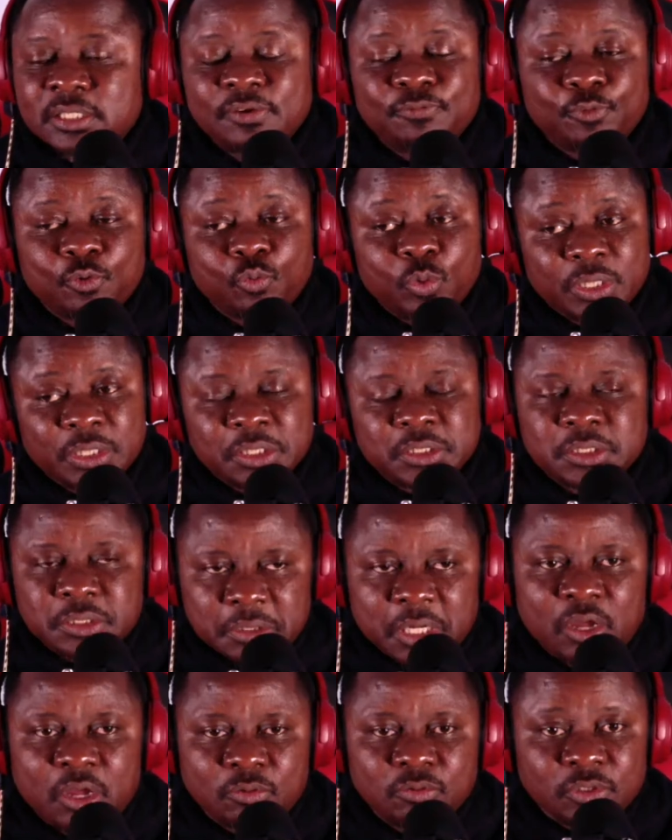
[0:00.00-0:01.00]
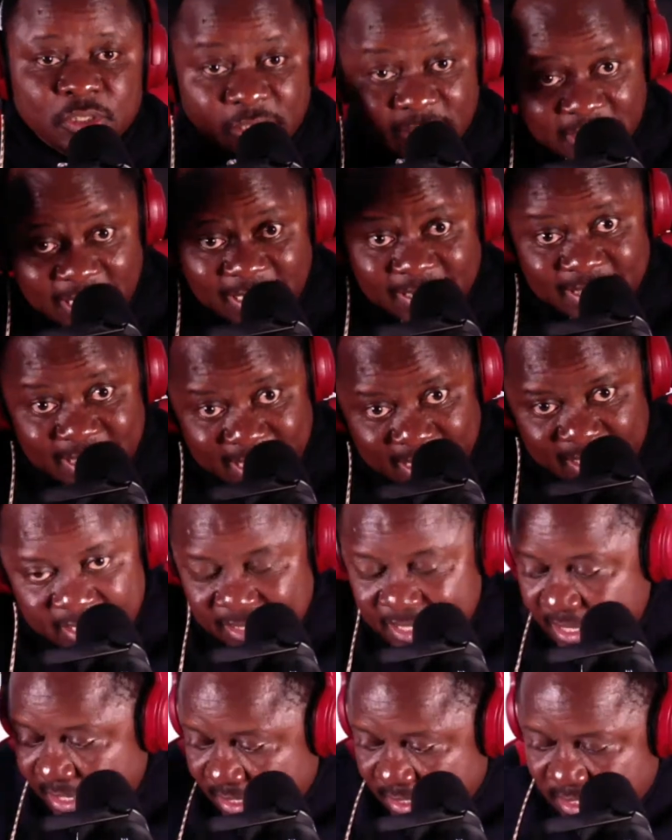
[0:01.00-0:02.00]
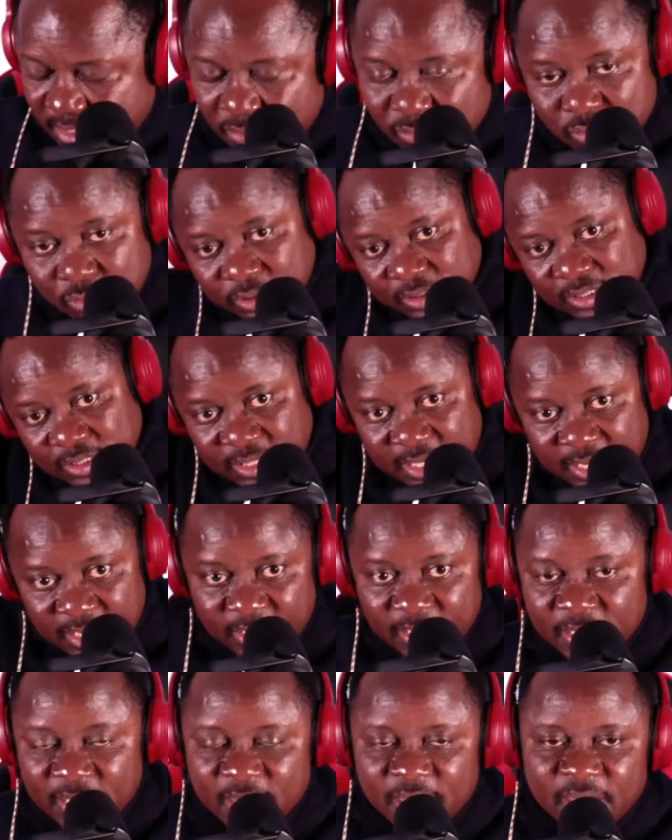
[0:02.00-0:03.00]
If we win it, we'll go skin the hair.